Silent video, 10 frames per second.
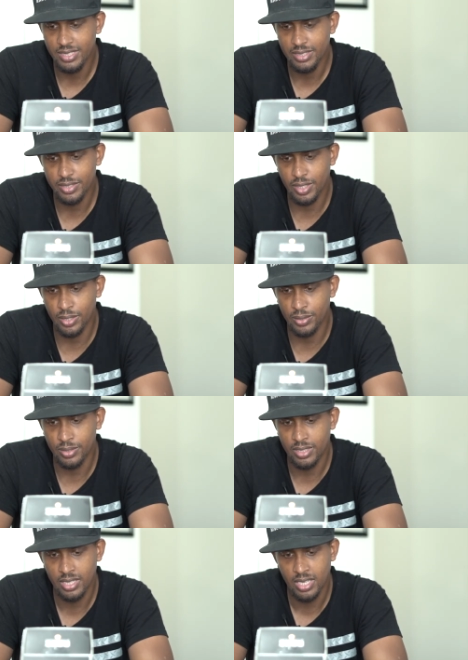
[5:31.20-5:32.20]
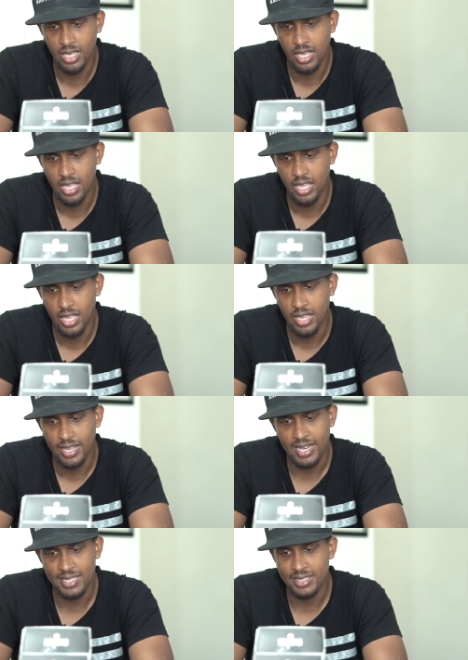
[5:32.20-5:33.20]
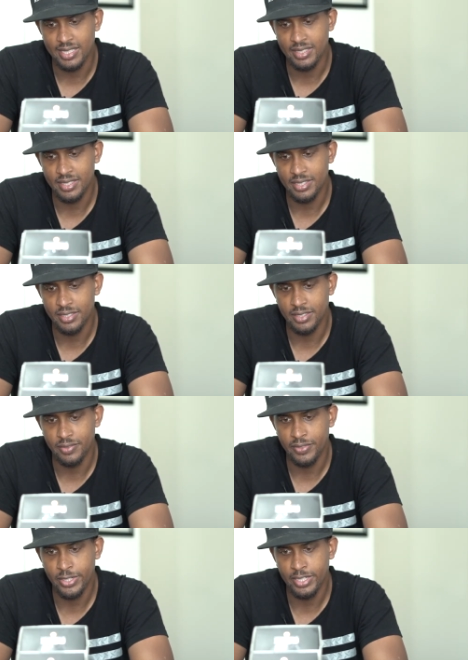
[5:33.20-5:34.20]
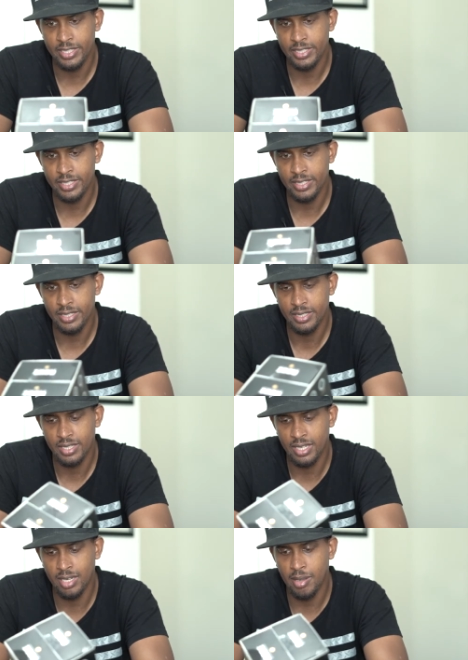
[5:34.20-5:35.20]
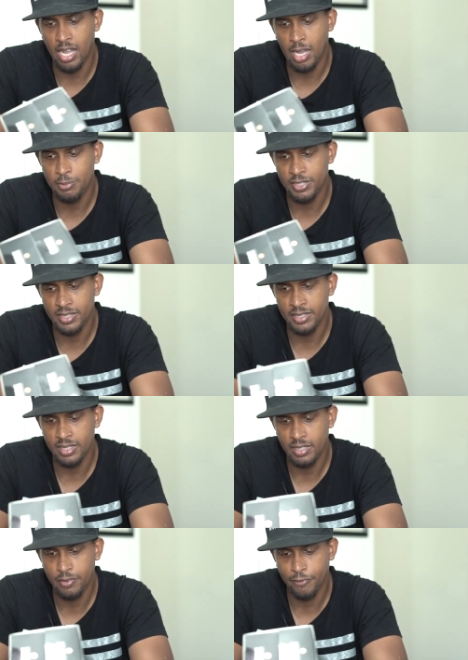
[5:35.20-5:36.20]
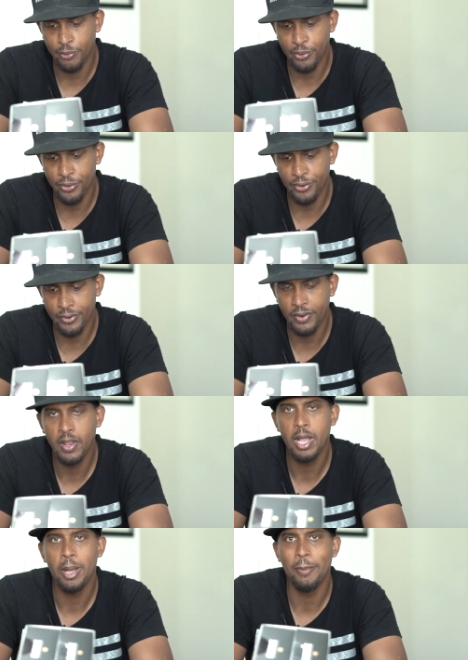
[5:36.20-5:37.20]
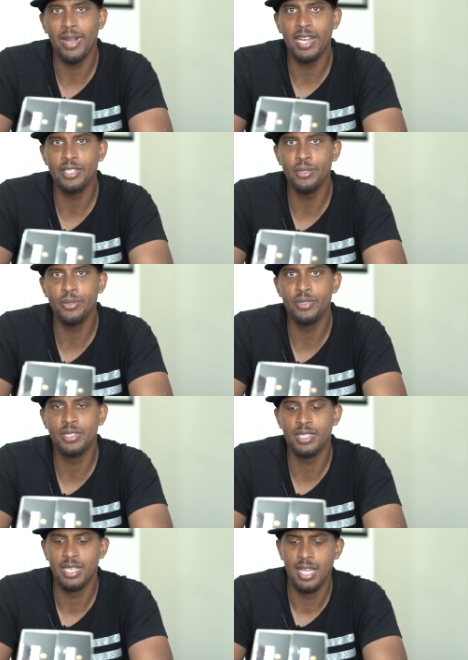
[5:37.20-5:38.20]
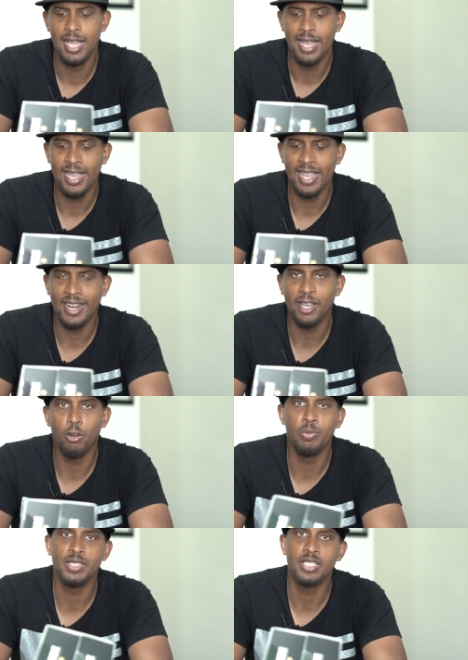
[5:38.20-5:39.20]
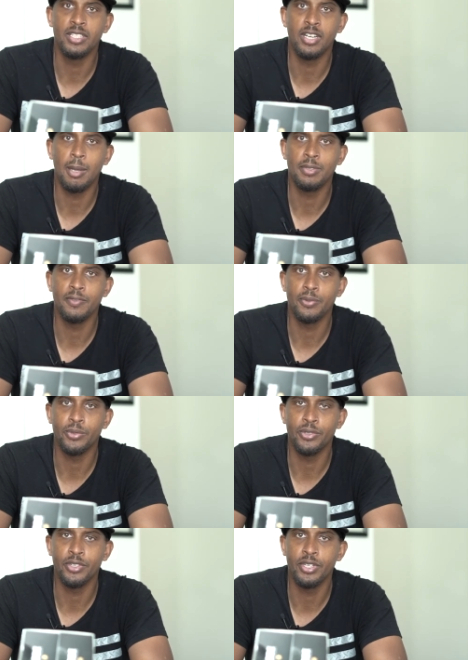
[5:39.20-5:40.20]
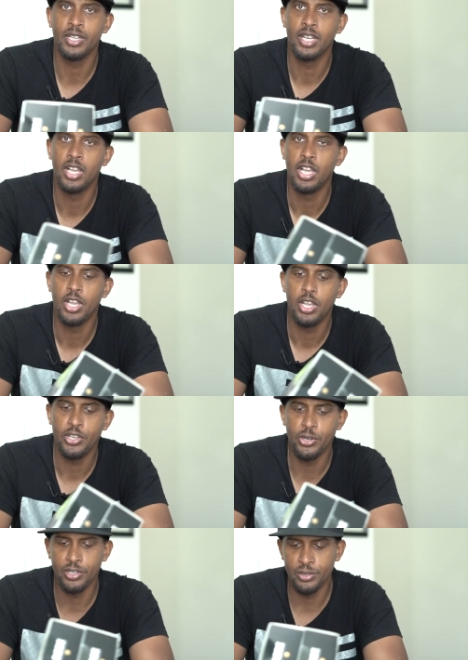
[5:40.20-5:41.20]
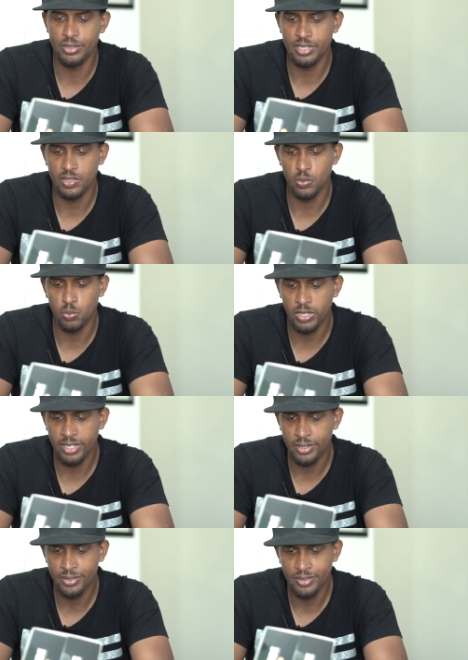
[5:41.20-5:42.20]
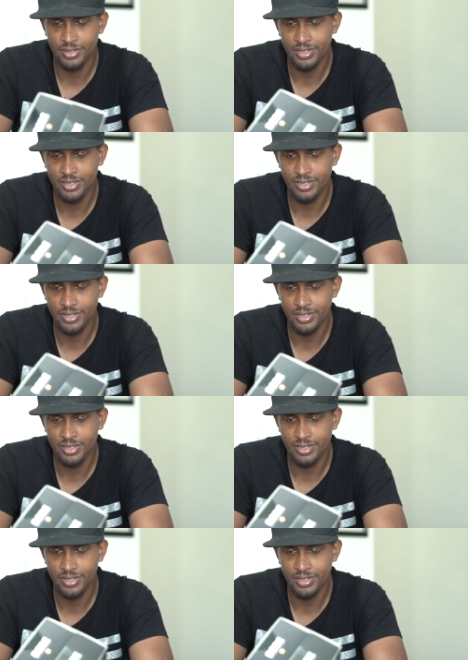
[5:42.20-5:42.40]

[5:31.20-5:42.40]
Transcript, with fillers: So, like I said, this is a very good uh, option for my use, and I hope it's a good option for your use as well.